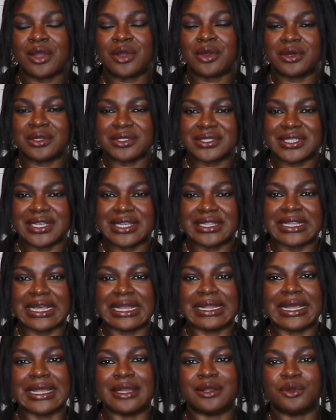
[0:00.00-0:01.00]
content
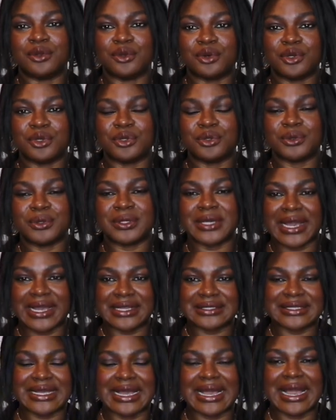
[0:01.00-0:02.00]
that i know you
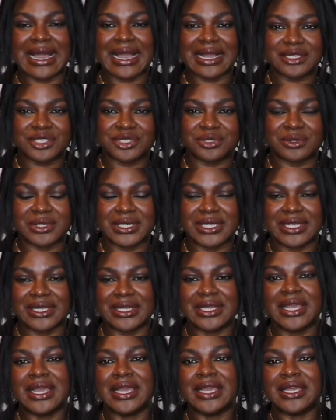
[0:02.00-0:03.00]
guys are
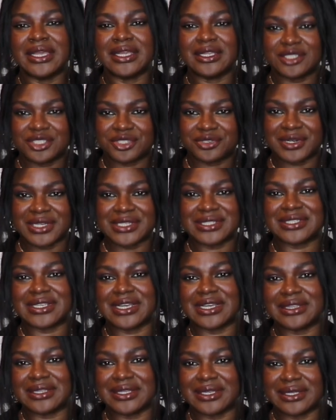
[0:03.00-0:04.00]
actually
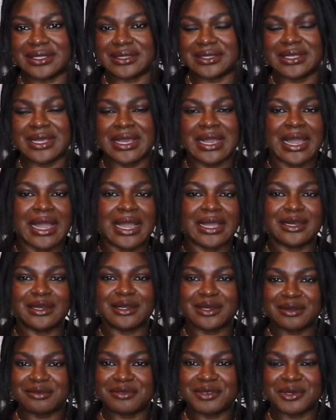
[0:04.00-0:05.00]
interested in i
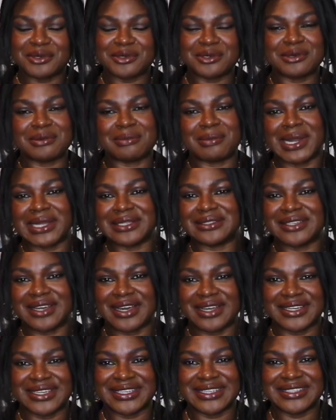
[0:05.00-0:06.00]
love you my
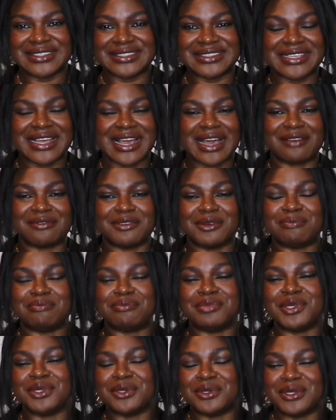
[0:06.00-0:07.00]
darlings have a
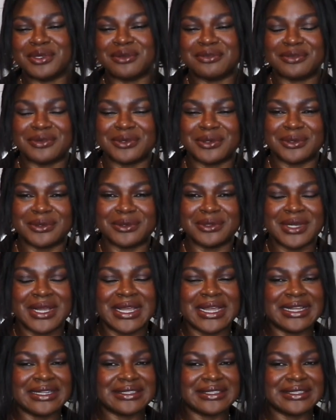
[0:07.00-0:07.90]
beautiful